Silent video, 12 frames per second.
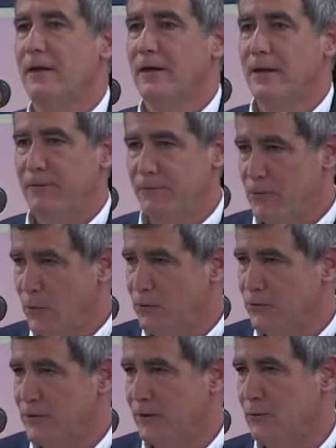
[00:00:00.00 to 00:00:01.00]
if
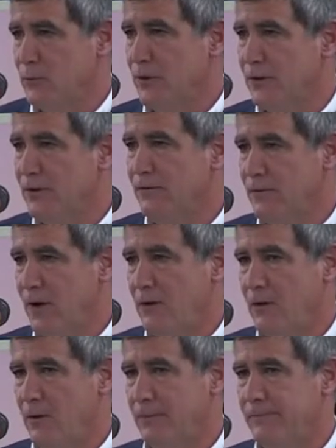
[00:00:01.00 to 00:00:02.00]
those things really
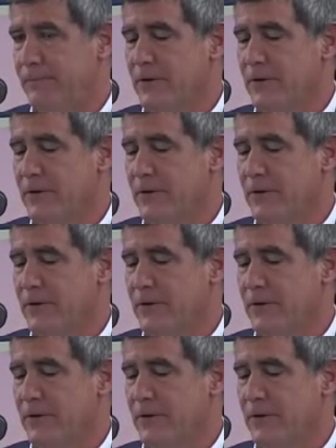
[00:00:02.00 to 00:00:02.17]
follow.